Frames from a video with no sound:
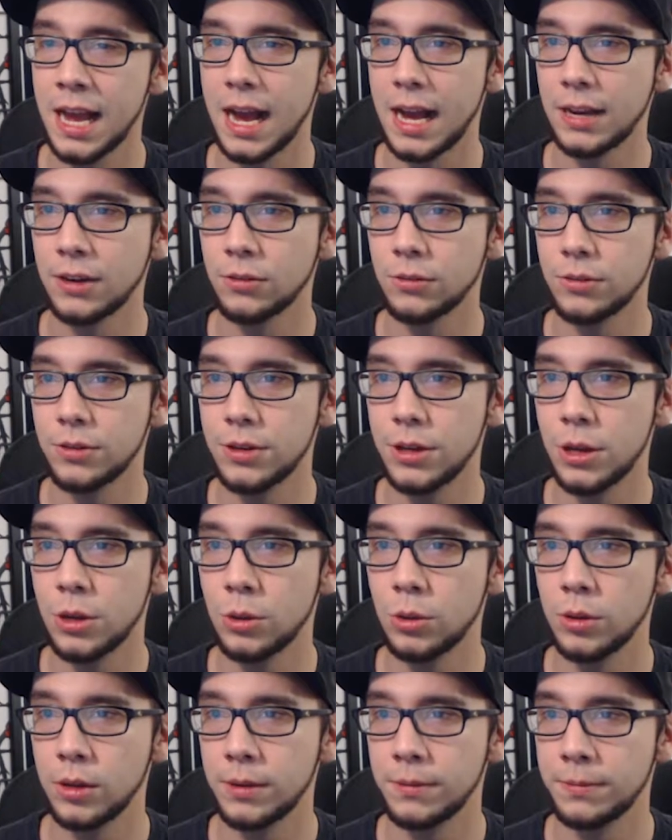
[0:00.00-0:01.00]
I don't
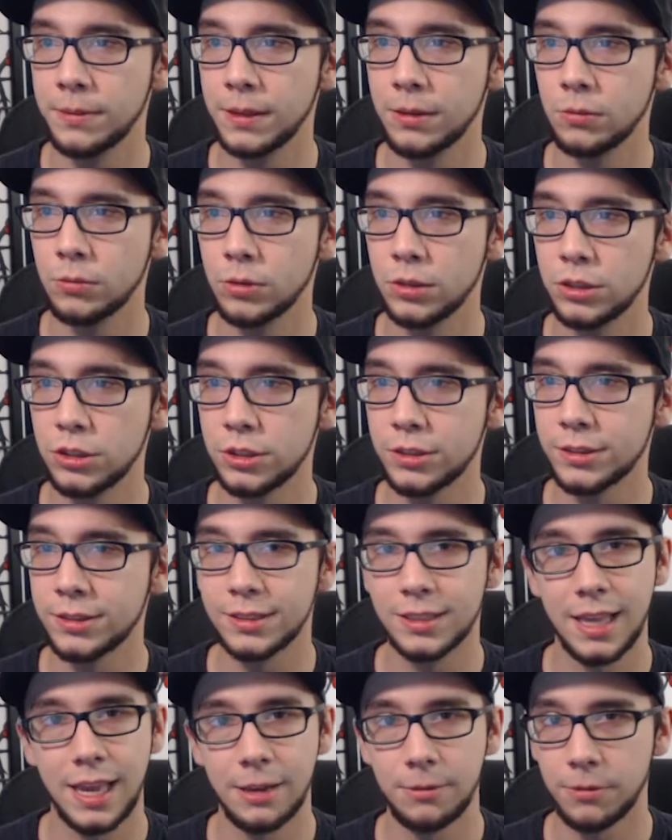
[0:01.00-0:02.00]
know if it would just
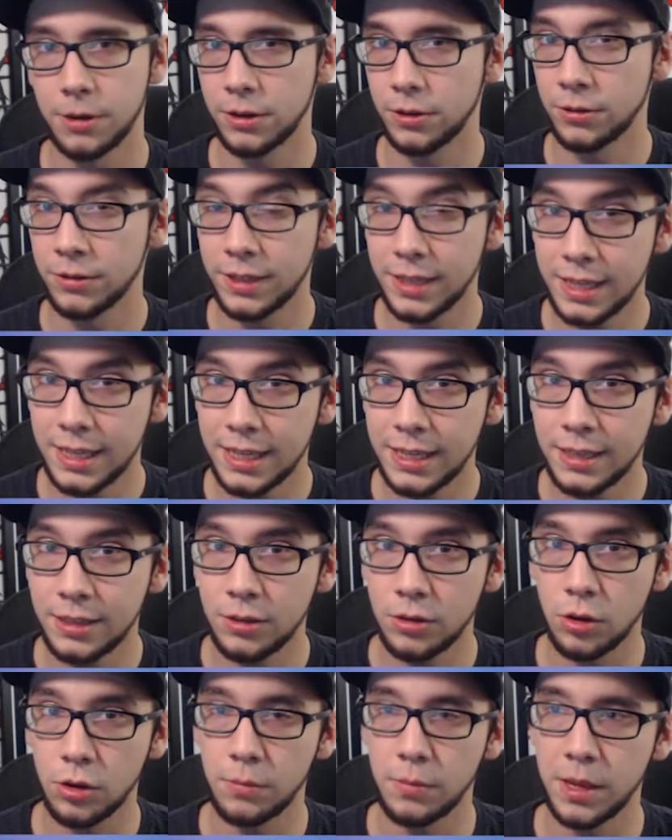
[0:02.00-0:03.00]
slide right on in,
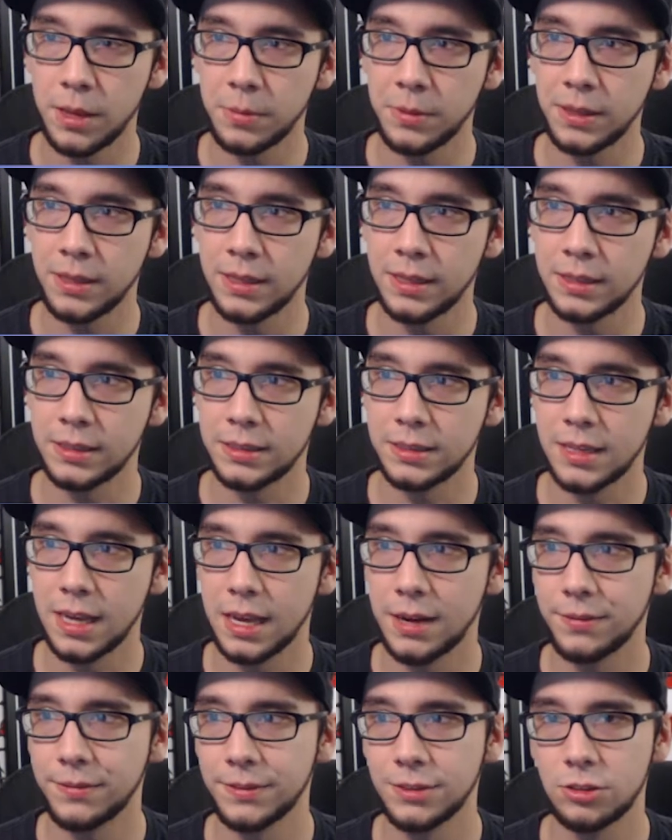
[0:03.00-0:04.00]
or maybe it's
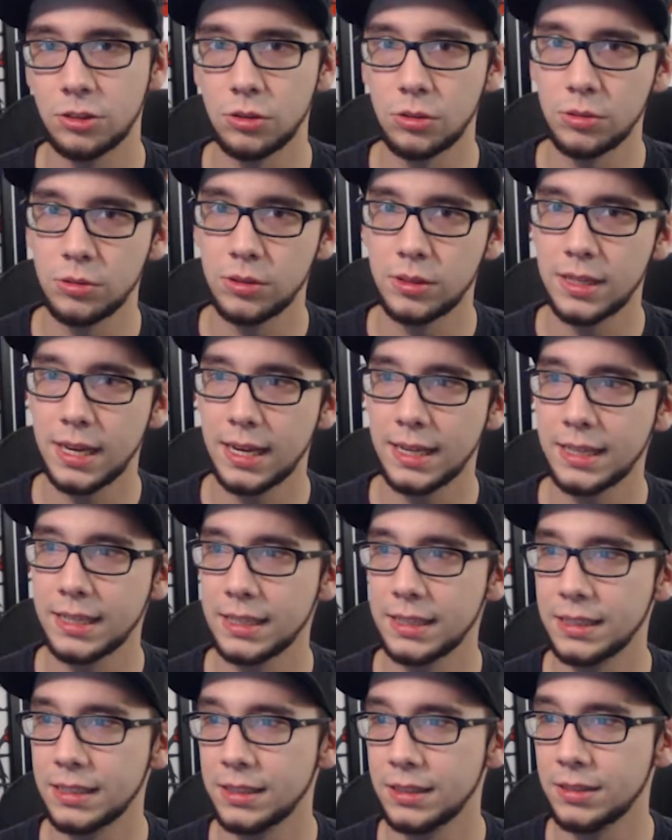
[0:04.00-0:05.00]
kind of its own deck
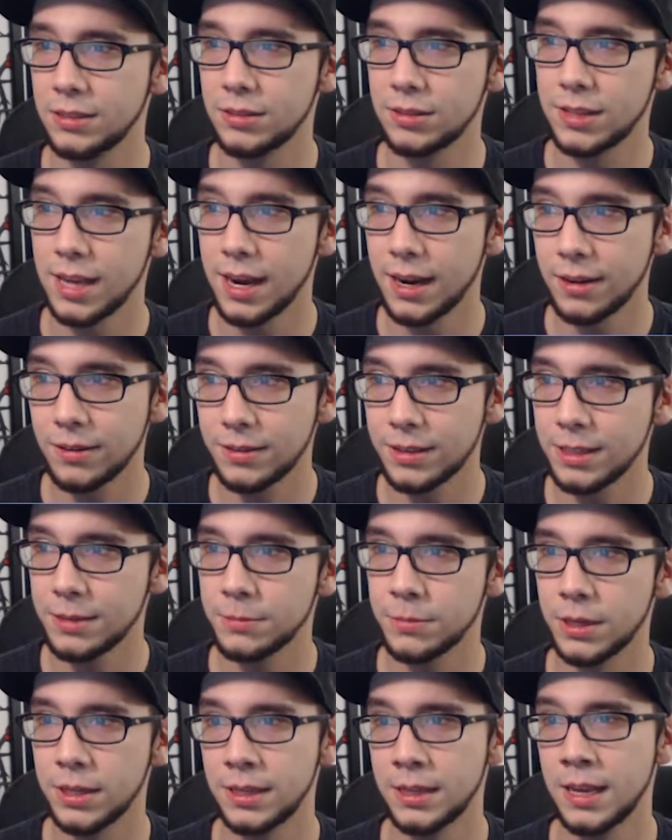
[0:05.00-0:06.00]
entirely,
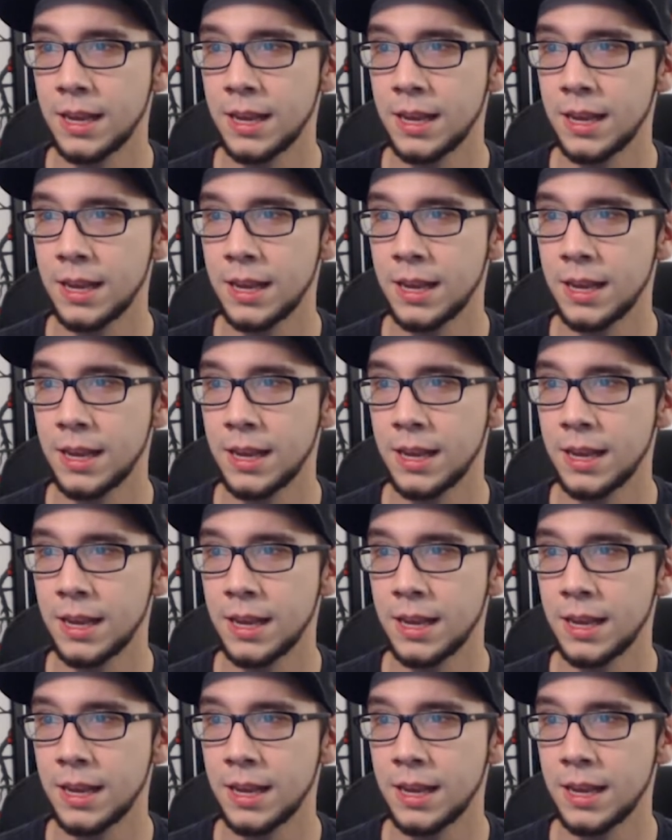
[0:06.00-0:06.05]
but